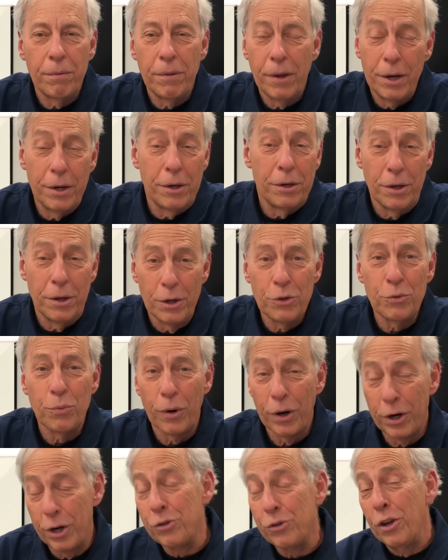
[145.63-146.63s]
that it does
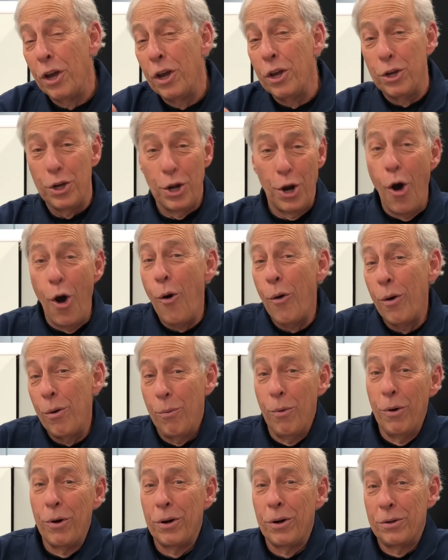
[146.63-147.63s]
work because you know it
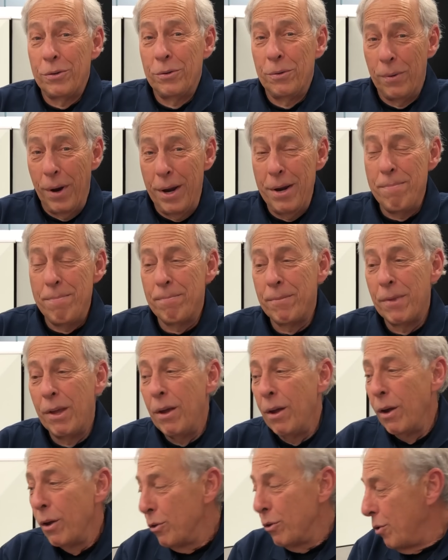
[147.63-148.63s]
works, right?
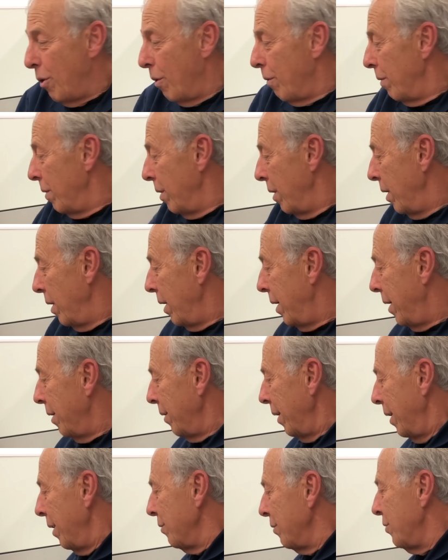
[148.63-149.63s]
So here,
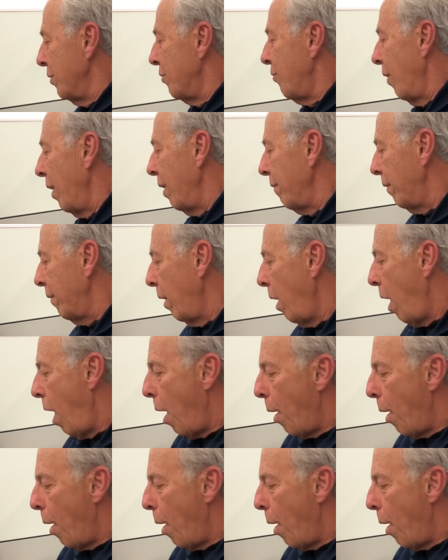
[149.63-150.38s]
here's a driver.